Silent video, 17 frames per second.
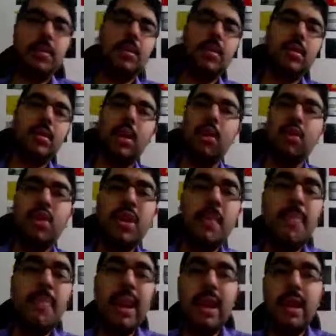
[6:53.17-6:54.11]
to the
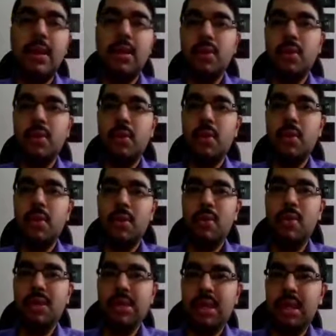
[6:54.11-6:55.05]
brain. So those
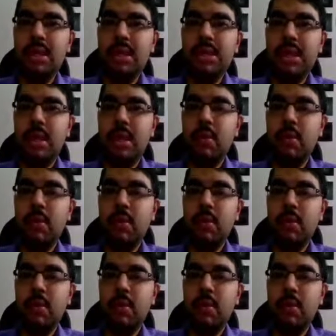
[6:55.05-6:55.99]
things can cause
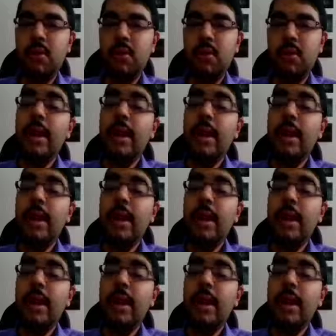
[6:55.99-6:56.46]
delirium.